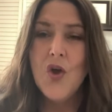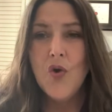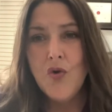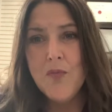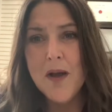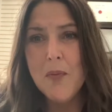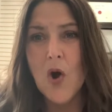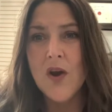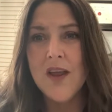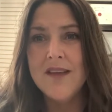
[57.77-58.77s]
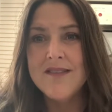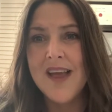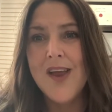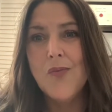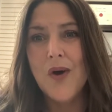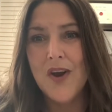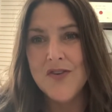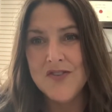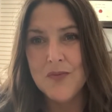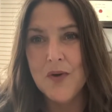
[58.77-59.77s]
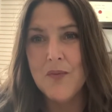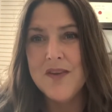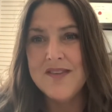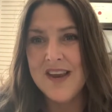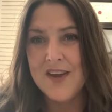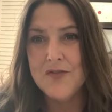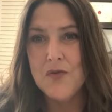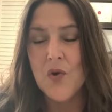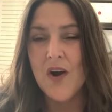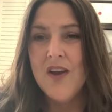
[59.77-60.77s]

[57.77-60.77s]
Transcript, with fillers: who my party is, and what our what we stand for.